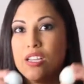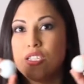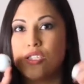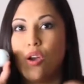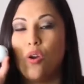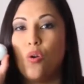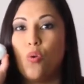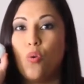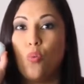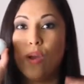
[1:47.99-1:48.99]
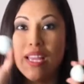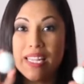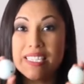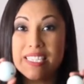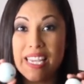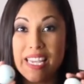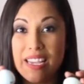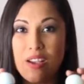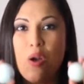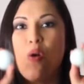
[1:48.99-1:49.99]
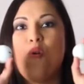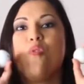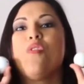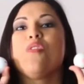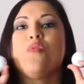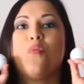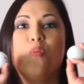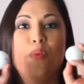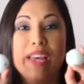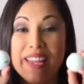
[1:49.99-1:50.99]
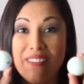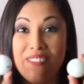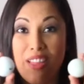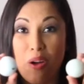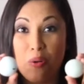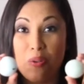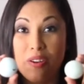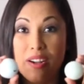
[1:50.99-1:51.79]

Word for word: So will it sink or will it float?